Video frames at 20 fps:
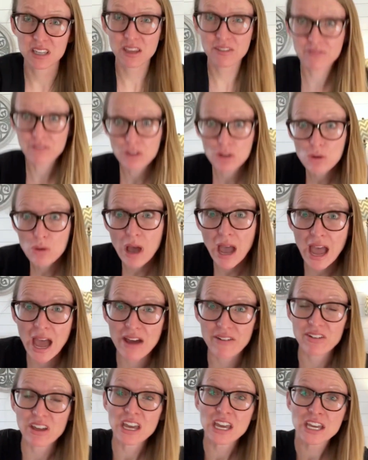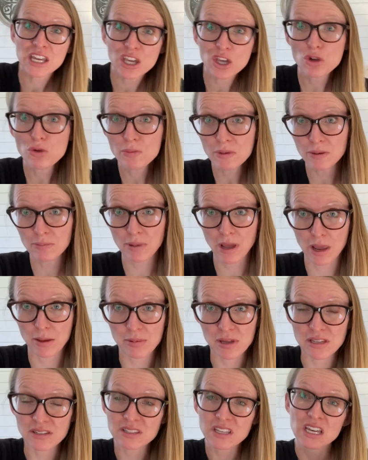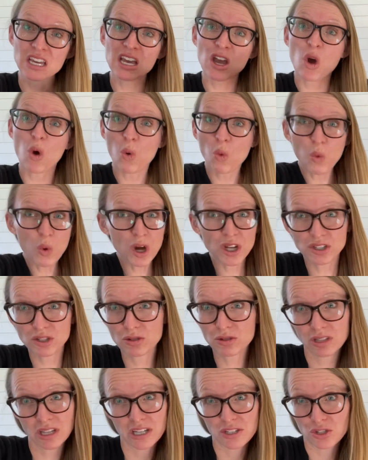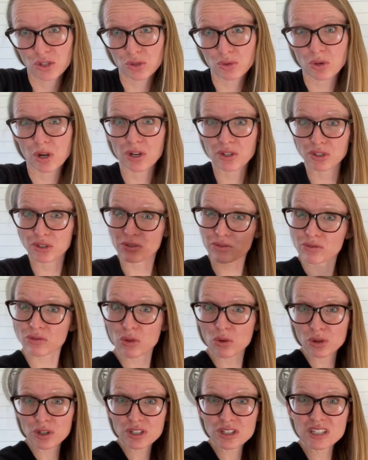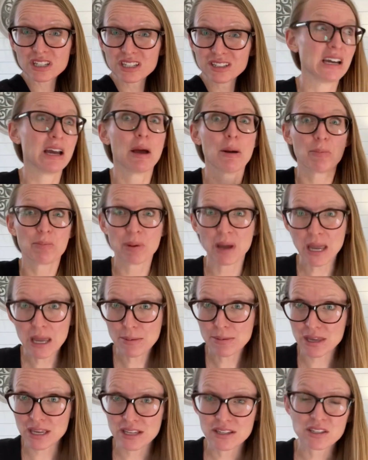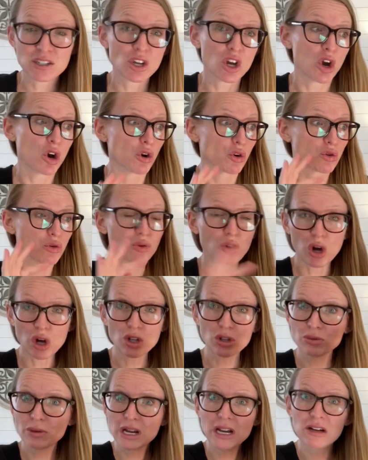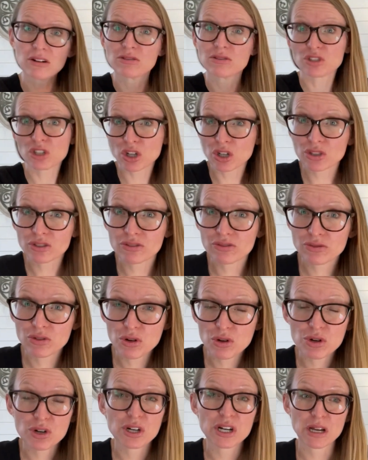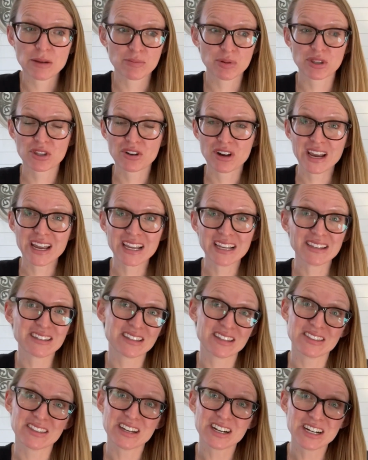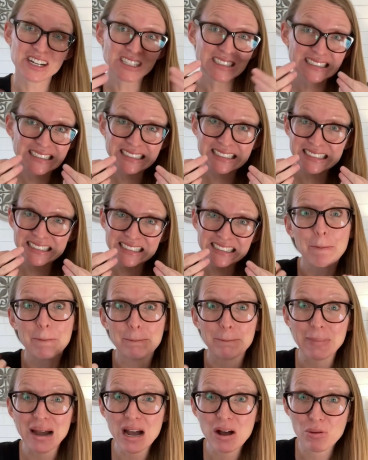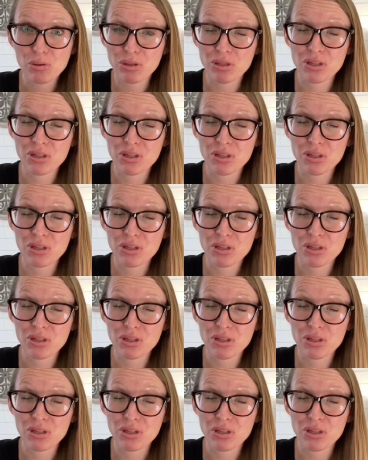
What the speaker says: If you have human babies, what do they do on your floors? Babies crawl around on the floor and put their hands in their mouth.